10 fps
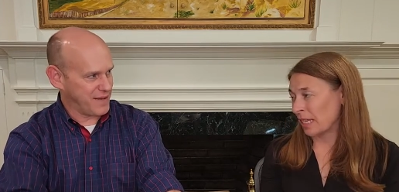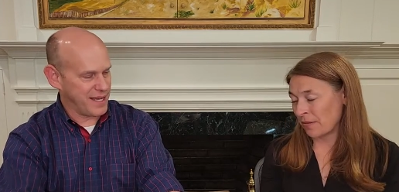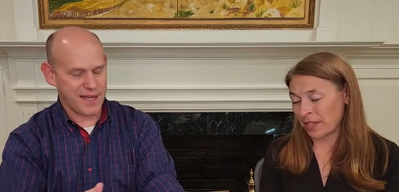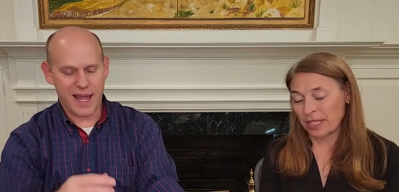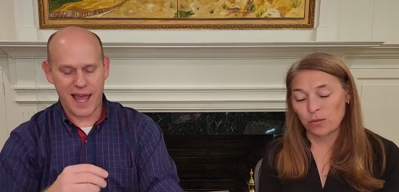Speaker 1: save
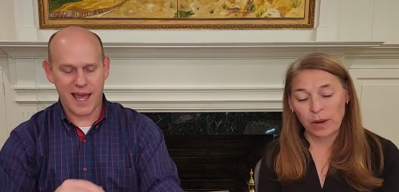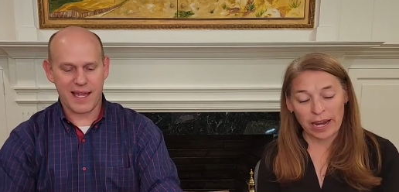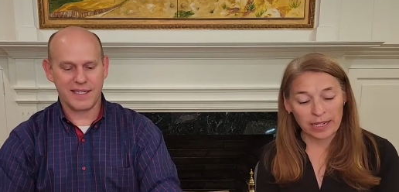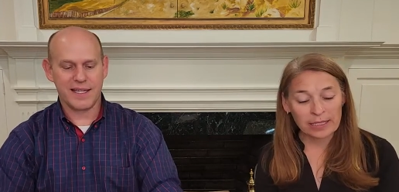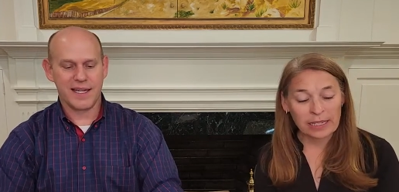it." it.
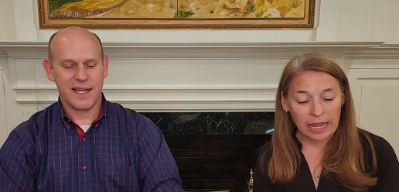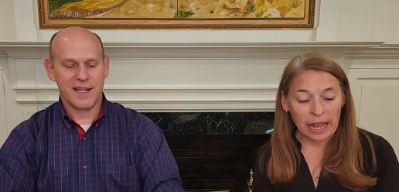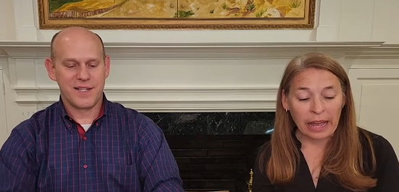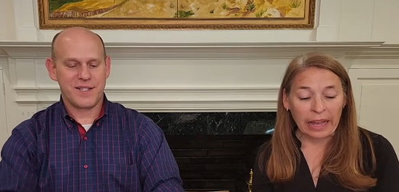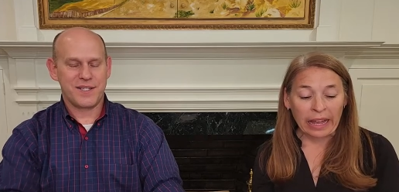Right.
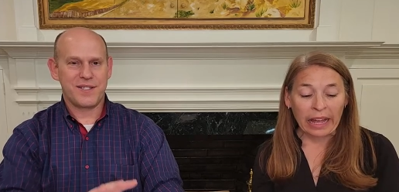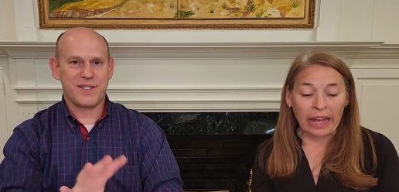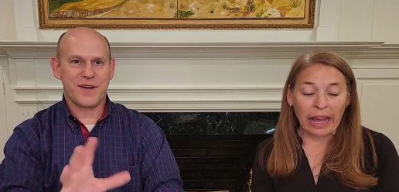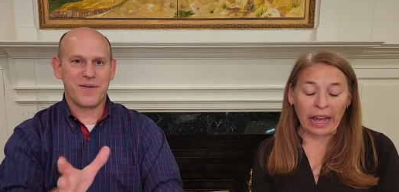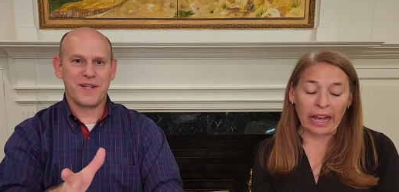
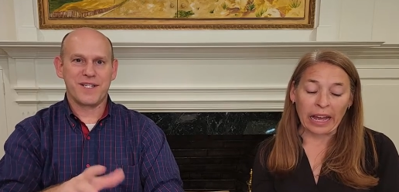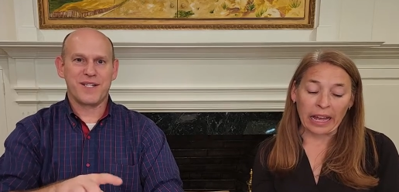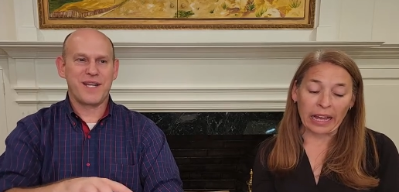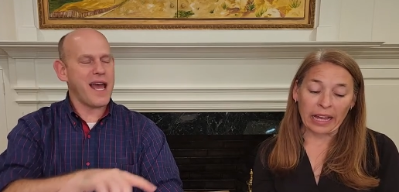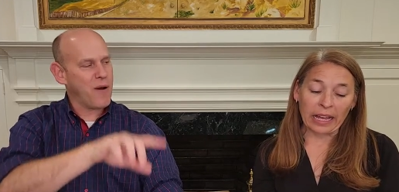So
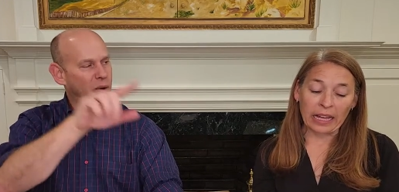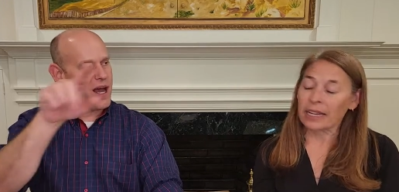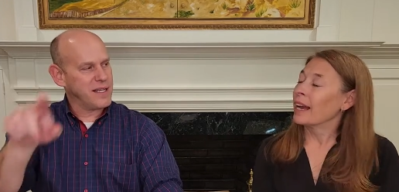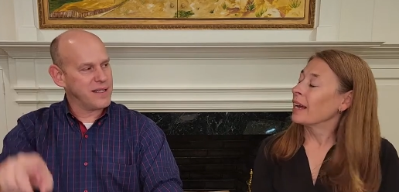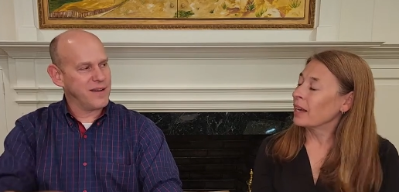it's yeah,
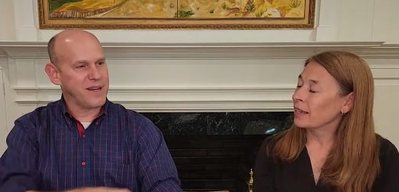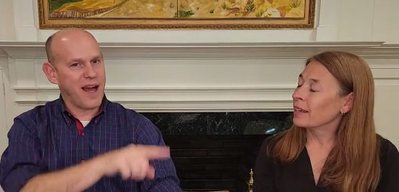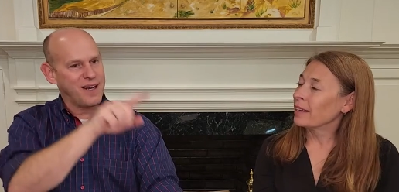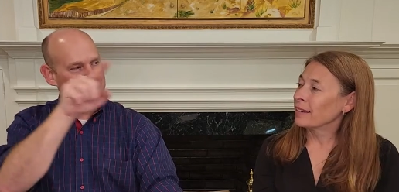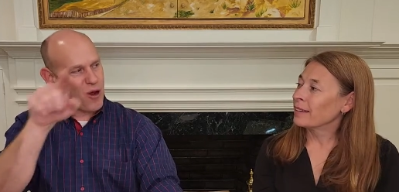why you know
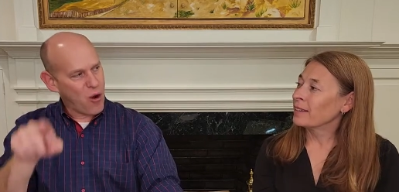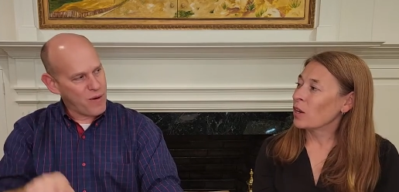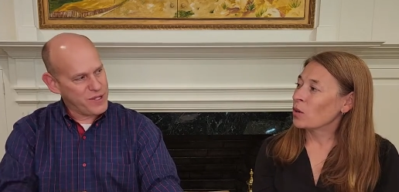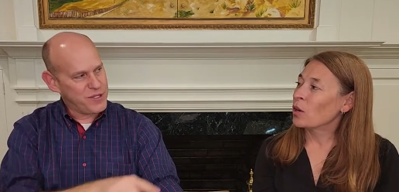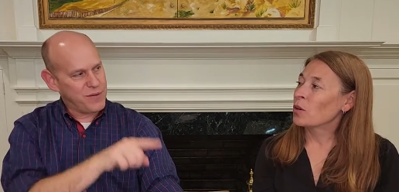God is
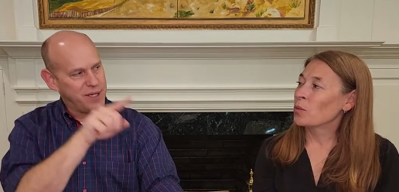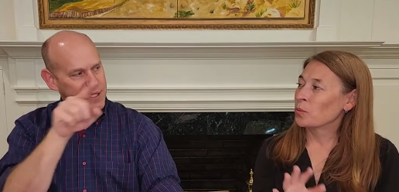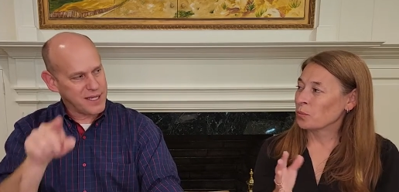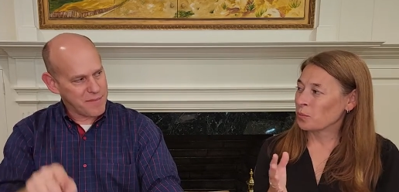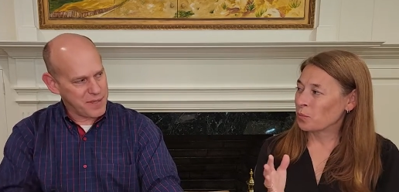always doing
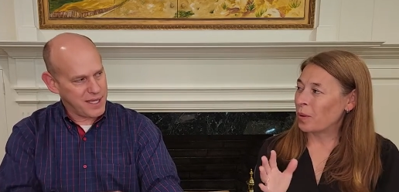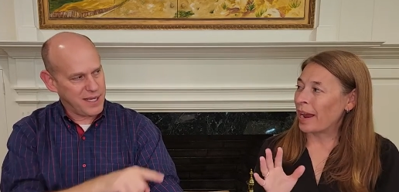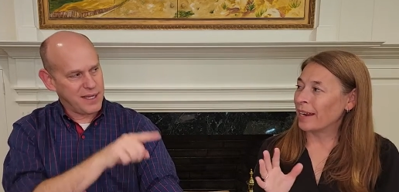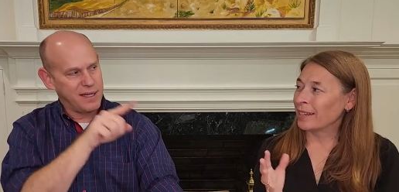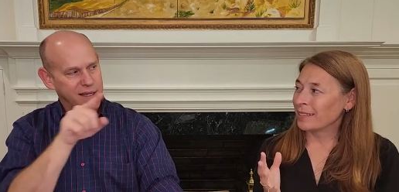something
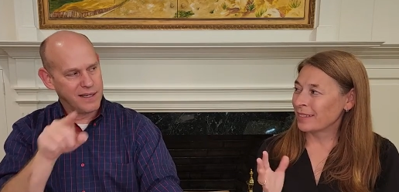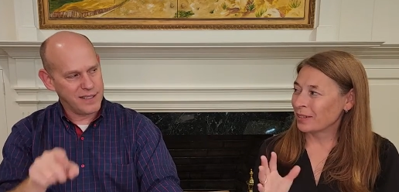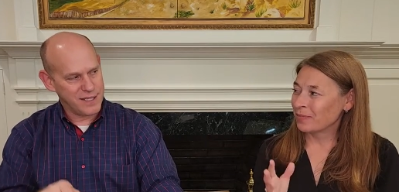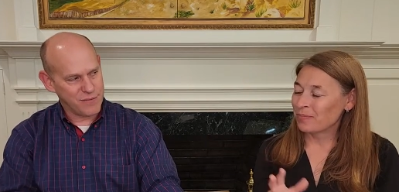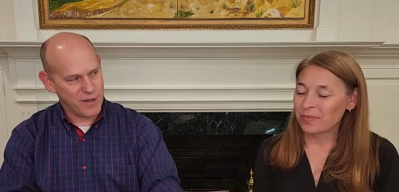right.
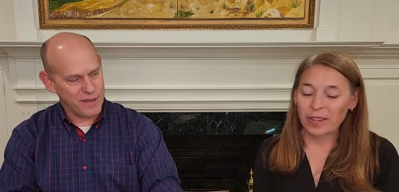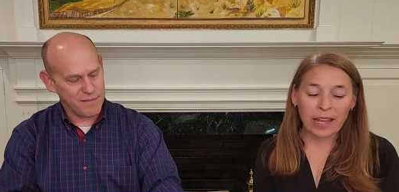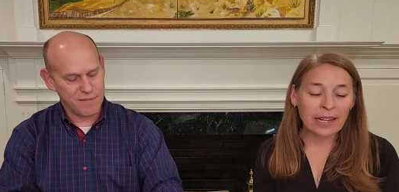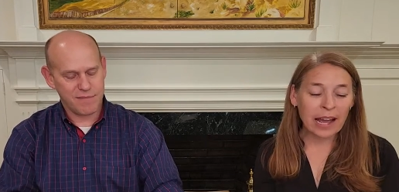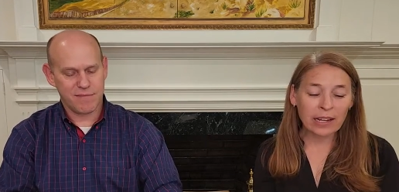different.
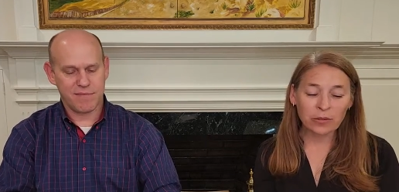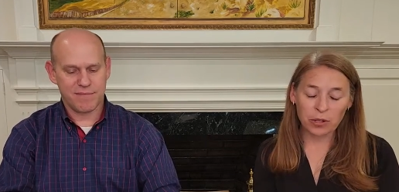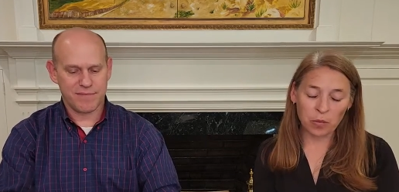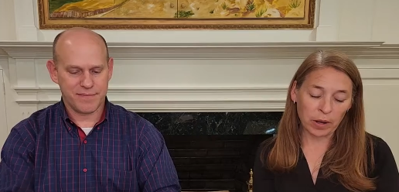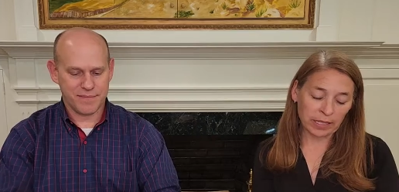
Speaker 2: And I don't
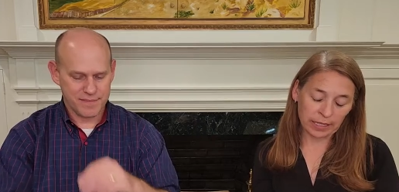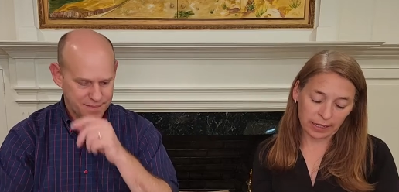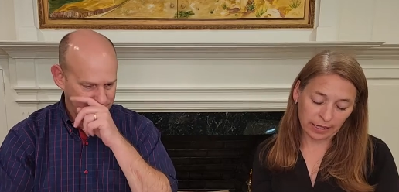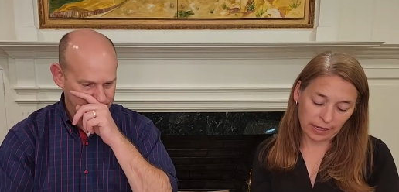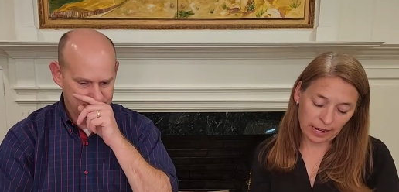know what
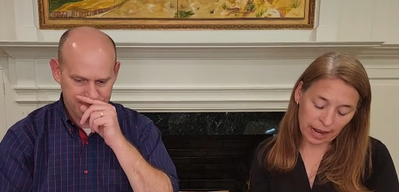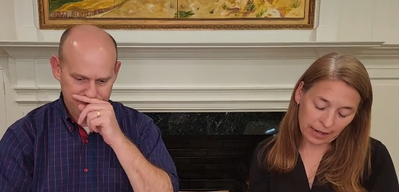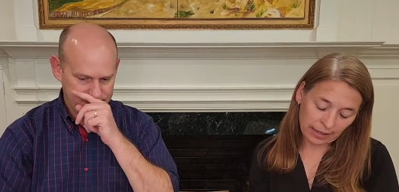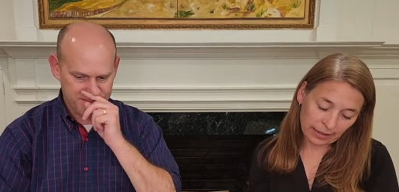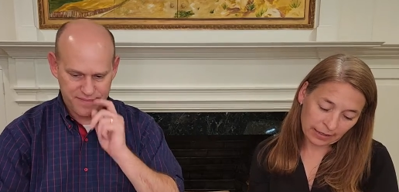to, and
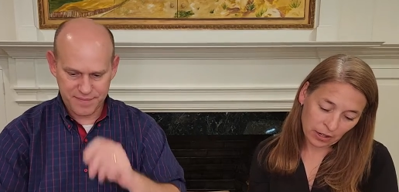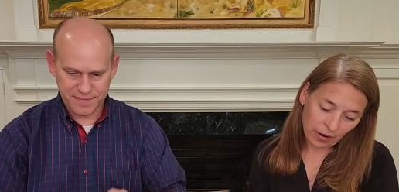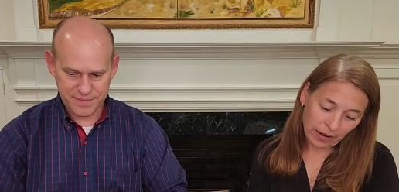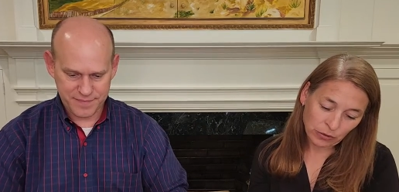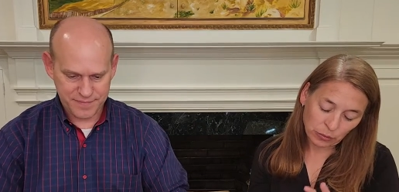I you know
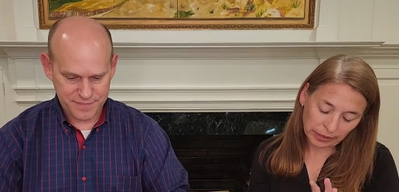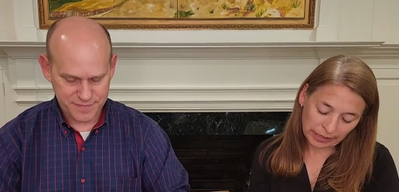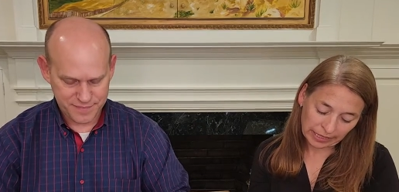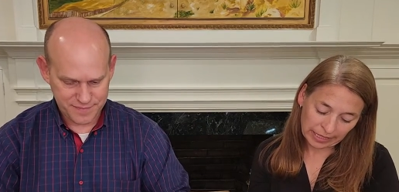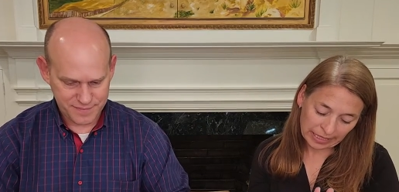I'd have to
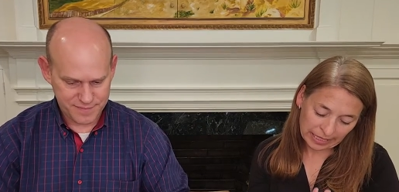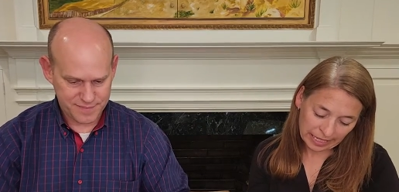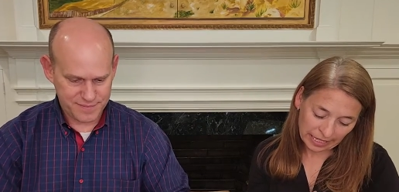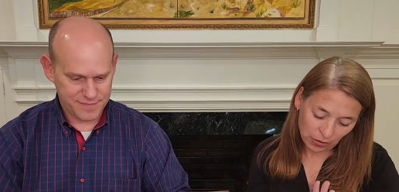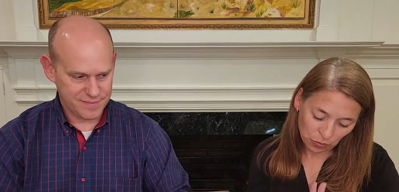really
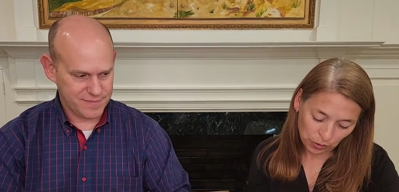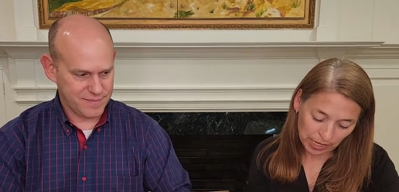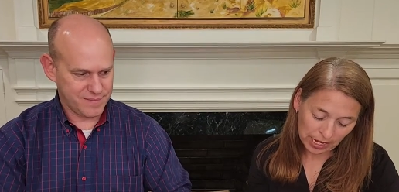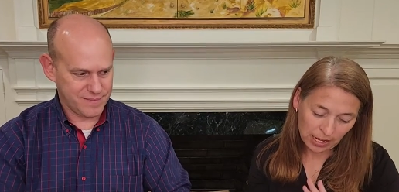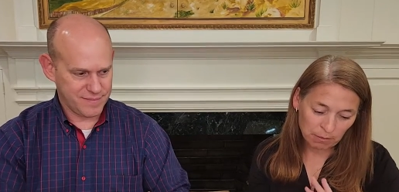sit and
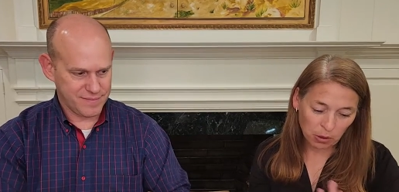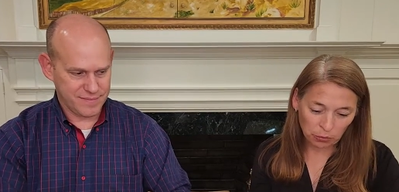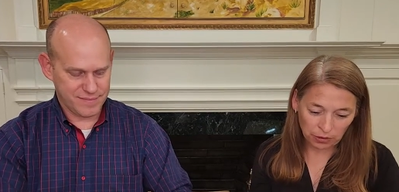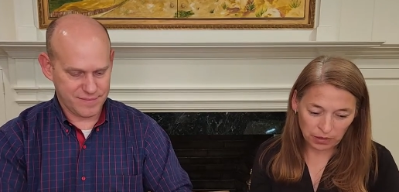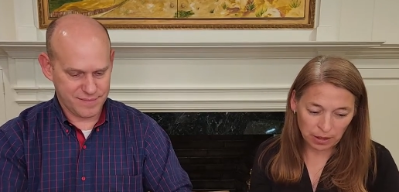read
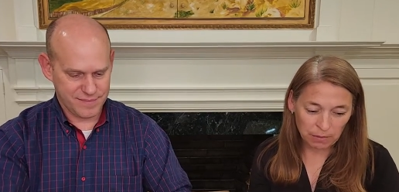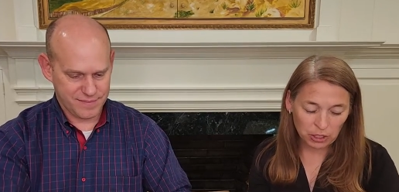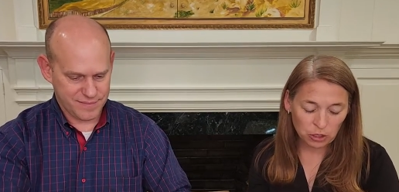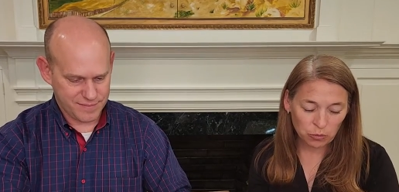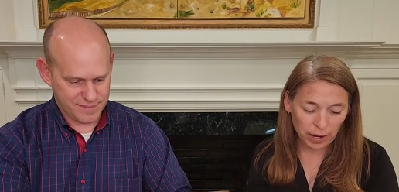both of them.
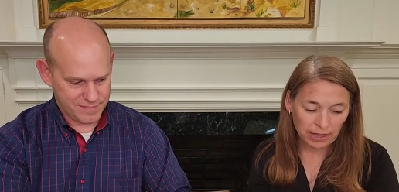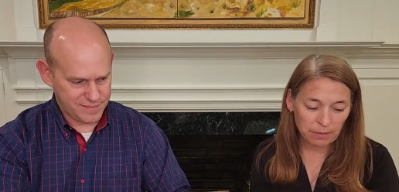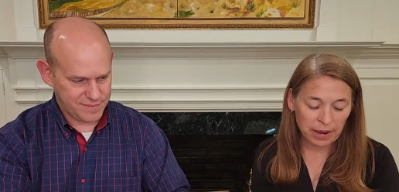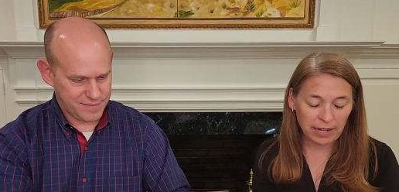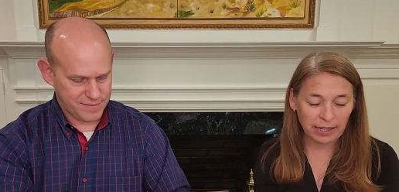But you read
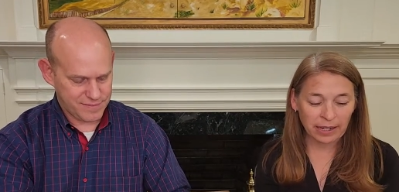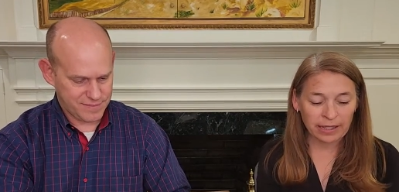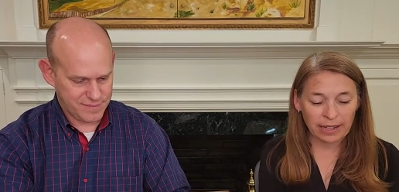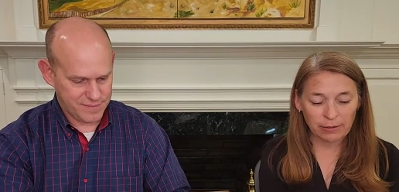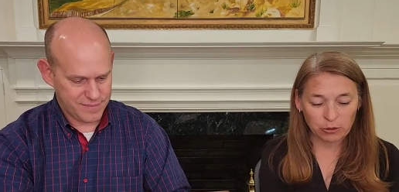the Micah, and then I